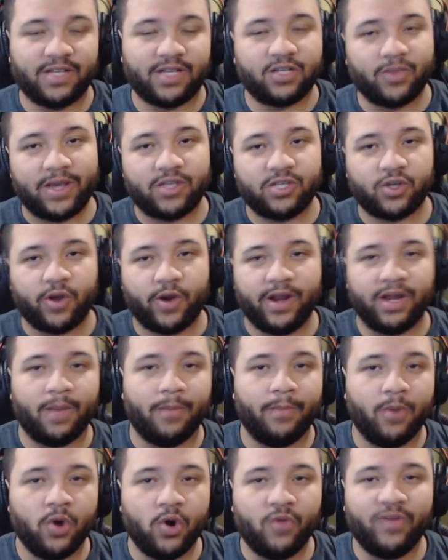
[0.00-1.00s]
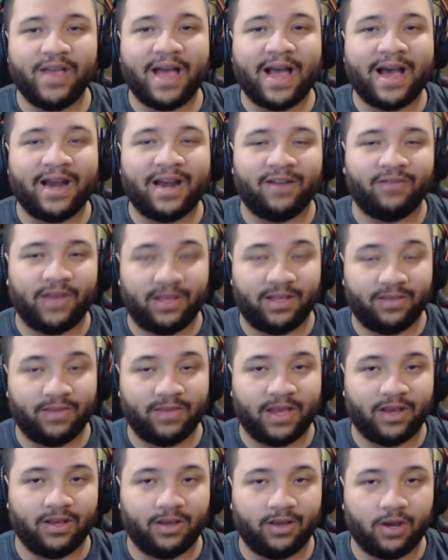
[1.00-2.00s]
That's why he's creating a movie out of, like,
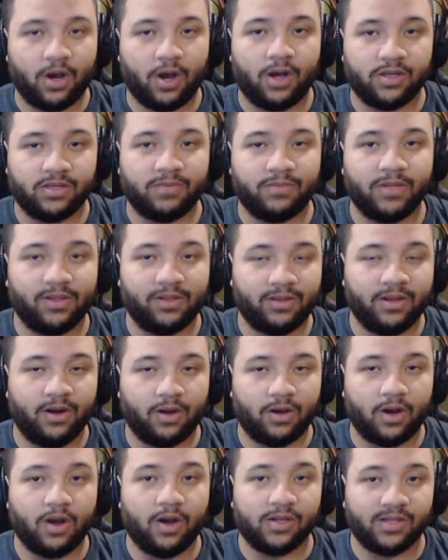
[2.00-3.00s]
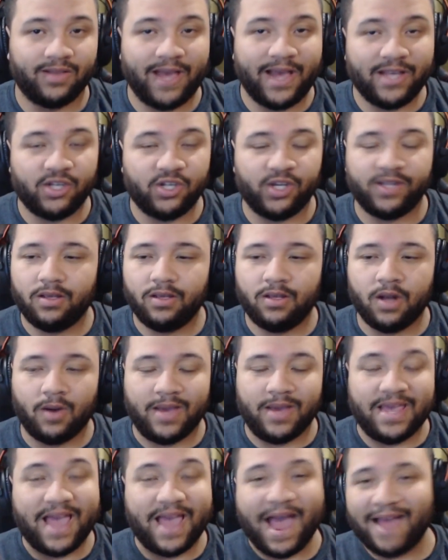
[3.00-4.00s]
they calls him the, you know, calls legends. You know,
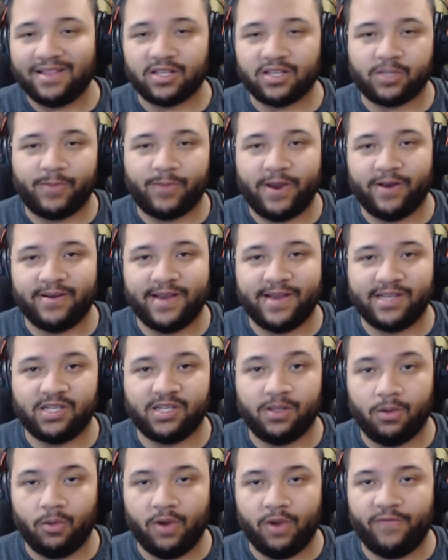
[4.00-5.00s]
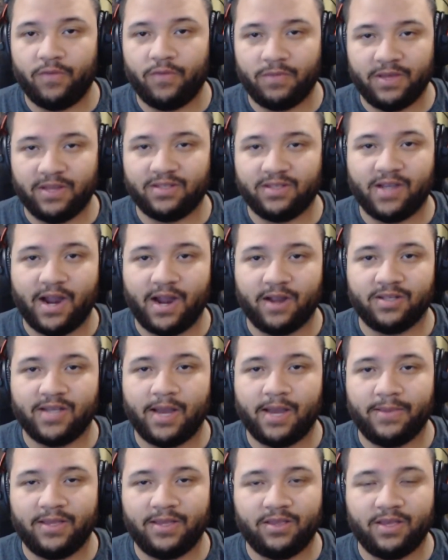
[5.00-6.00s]
he had the Spear of Destiny with him the entire
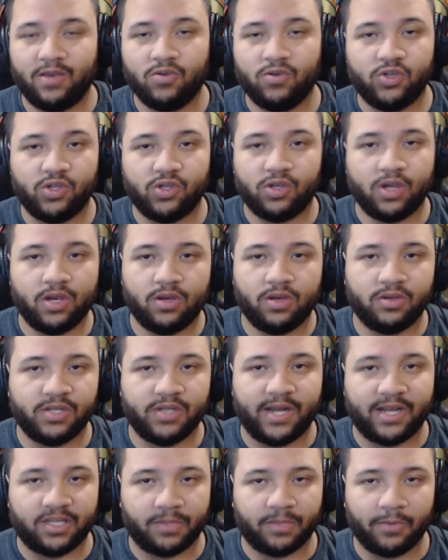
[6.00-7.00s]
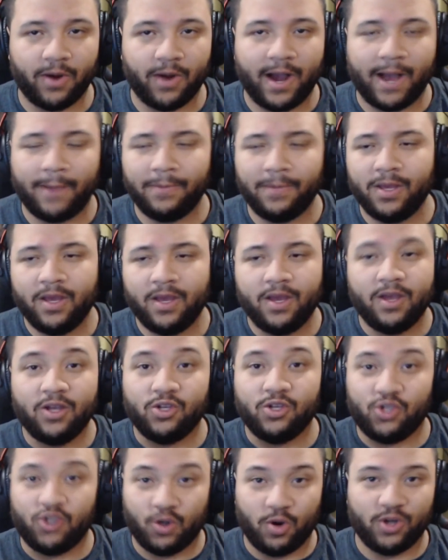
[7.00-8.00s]
time. He was just going to use it as a prop.
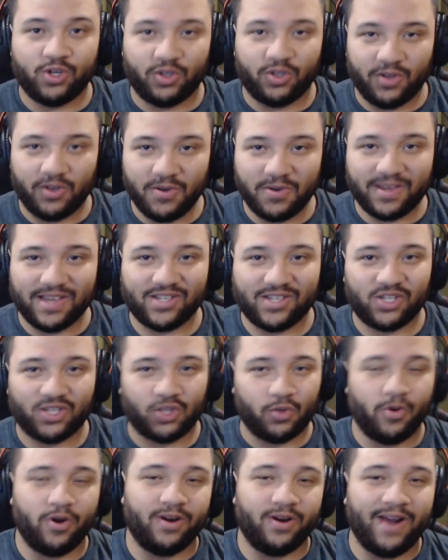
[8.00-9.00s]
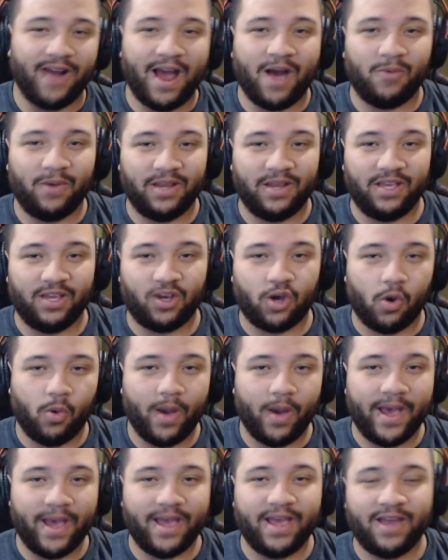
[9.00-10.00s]
George Lucas threw it out when he
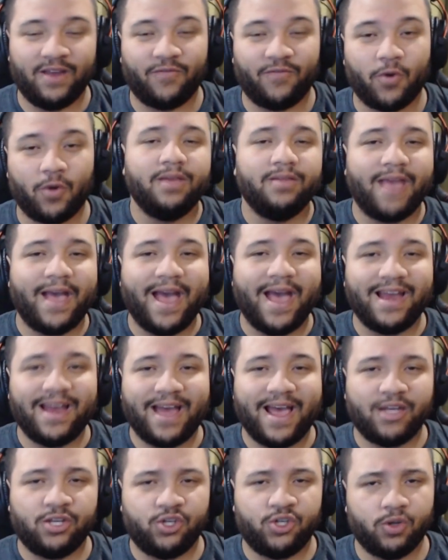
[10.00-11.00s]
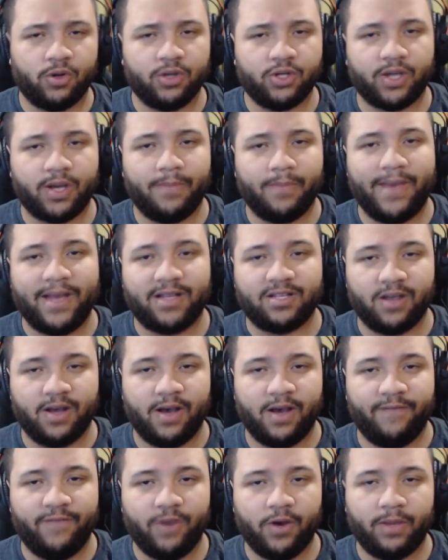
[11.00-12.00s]
quit, and of course, they had George come back to
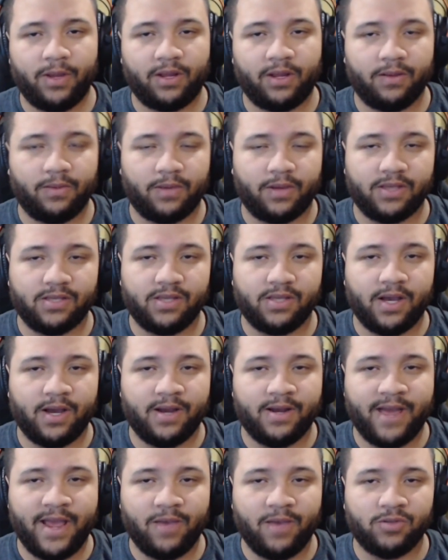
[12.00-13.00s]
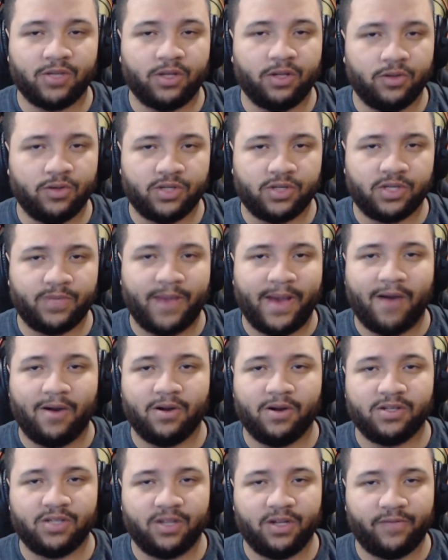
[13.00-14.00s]
filmmaking because Nate was going to lose his
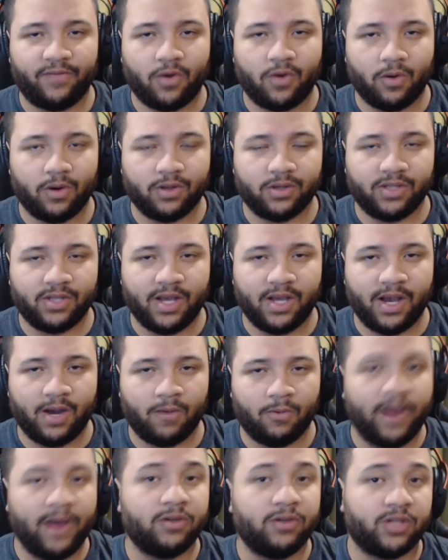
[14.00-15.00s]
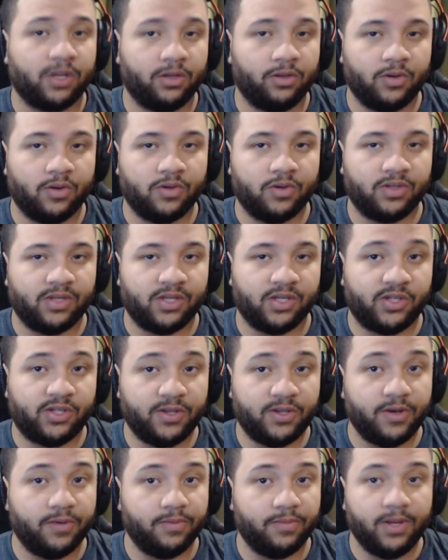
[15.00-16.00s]
powers, and of course, Rey was going to lose his suit.